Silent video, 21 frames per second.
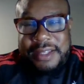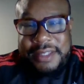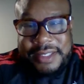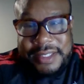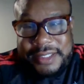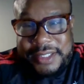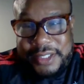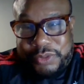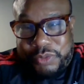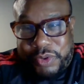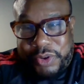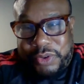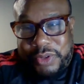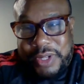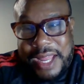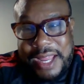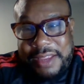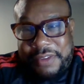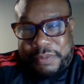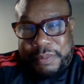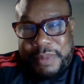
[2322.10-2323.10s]
this is real
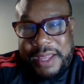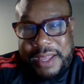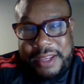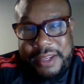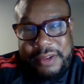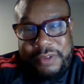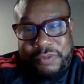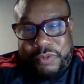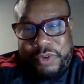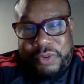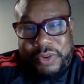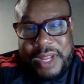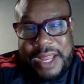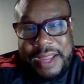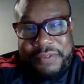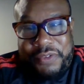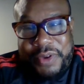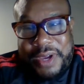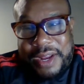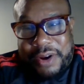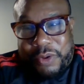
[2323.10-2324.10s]
life, man. Real
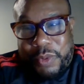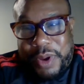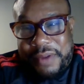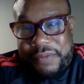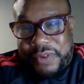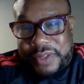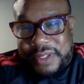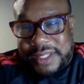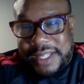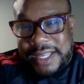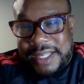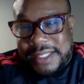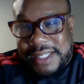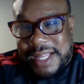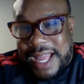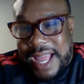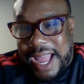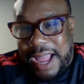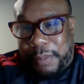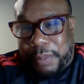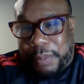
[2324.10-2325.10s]
life, you got to wait for things to
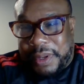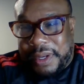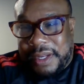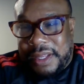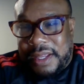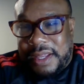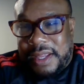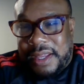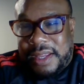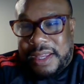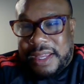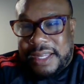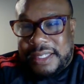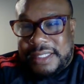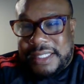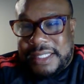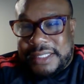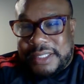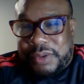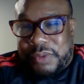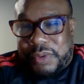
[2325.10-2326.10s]
happen. It
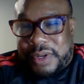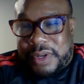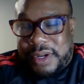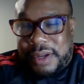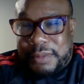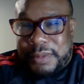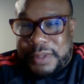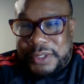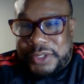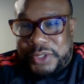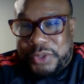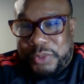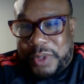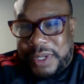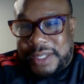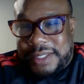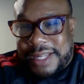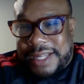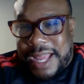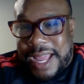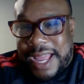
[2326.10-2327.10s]
just don't come because you want
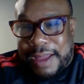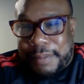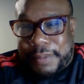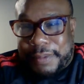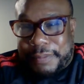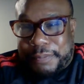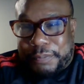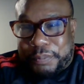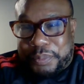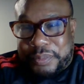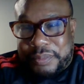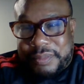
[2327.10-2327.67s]
it to happen.